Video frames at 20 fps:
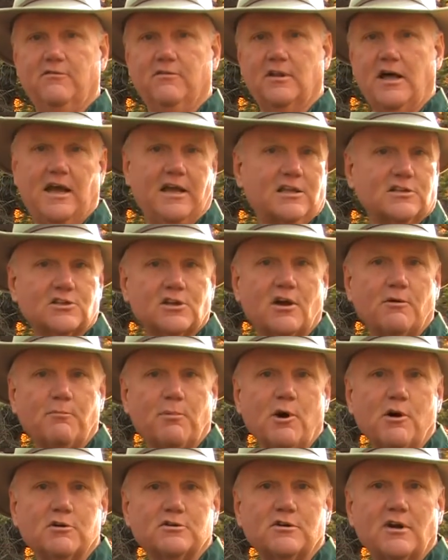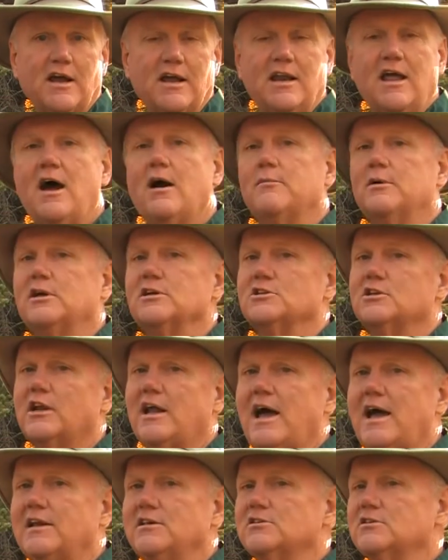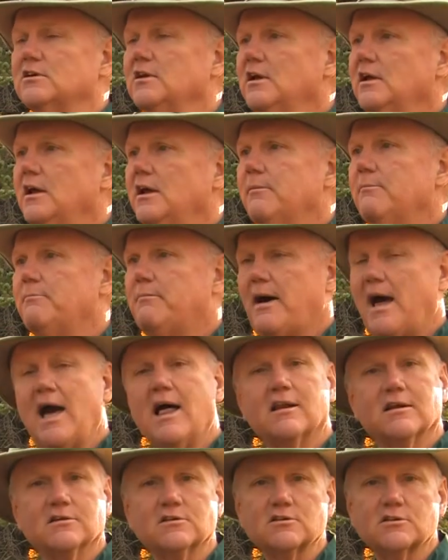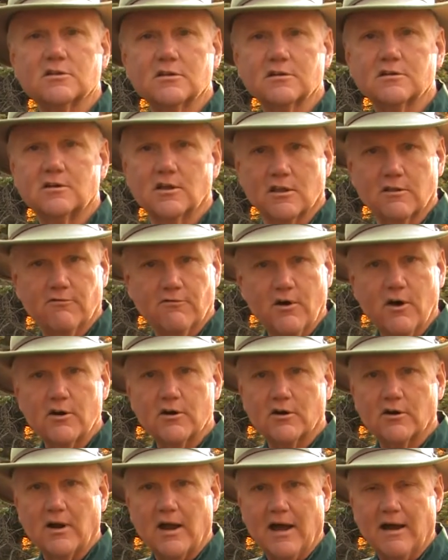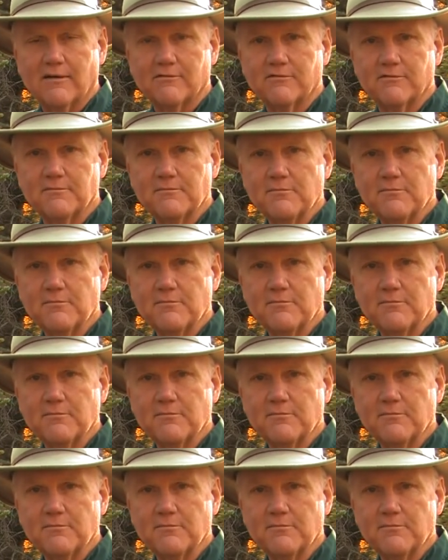like it's composed right now, because it adds balance to the photograph.